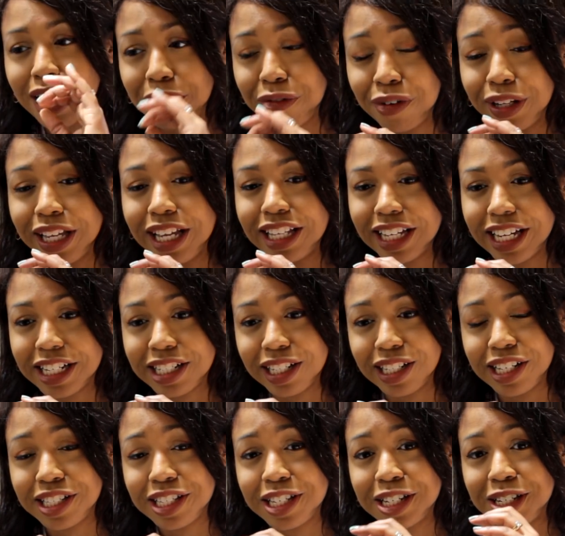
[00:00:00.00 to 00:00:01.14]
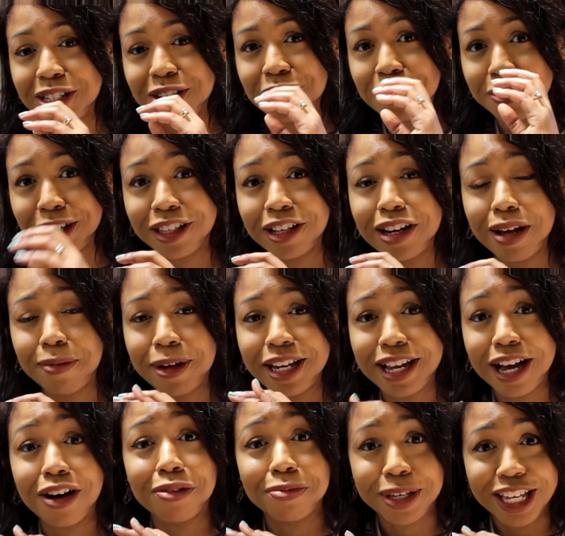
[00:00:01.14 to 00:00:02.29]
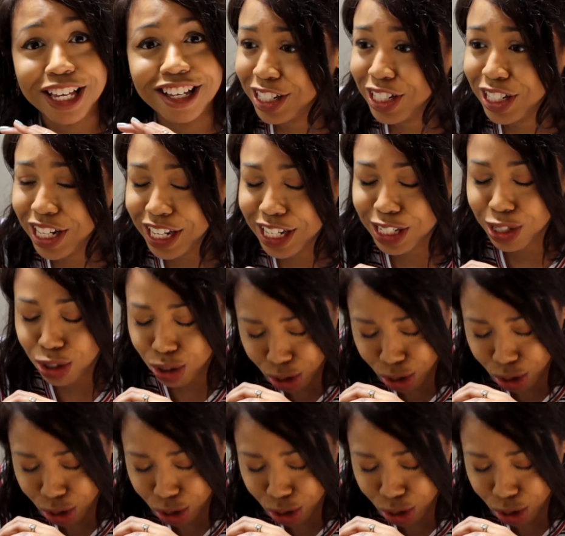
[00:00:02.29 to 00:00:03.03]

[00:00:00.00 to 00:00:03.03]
I really like to listen to Watanabe Naomi. She is